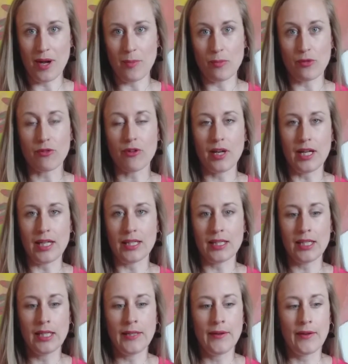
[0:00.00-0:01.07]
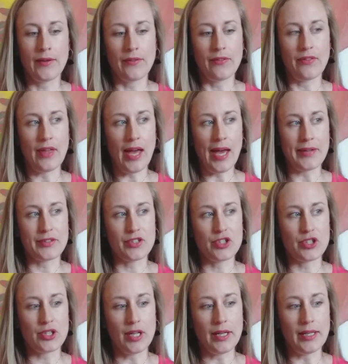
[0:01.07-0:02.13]
brain
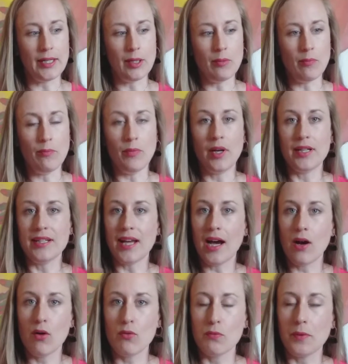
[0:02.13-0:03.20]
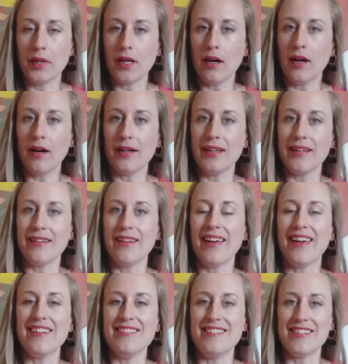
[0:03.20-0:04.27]
that now we are in
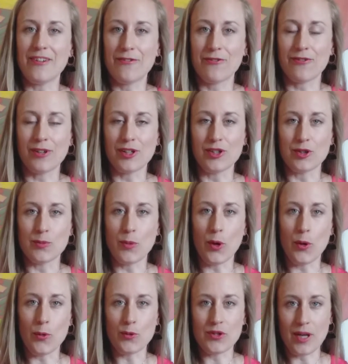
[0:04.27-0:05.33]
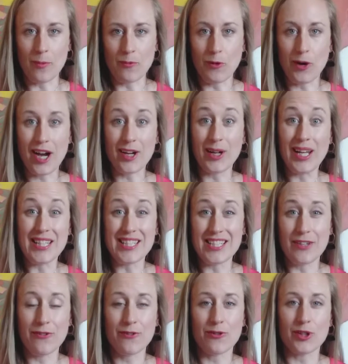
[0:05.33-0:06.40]
a different mode. I'm wearing a
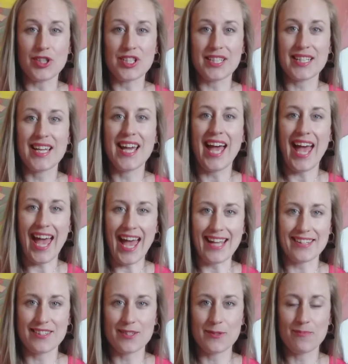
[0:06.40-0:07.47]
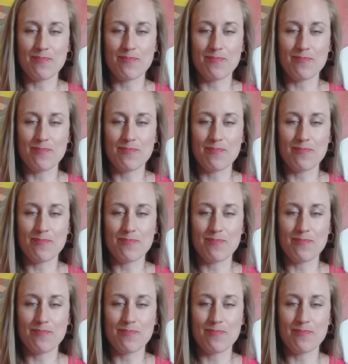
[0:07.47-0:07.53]
different hat.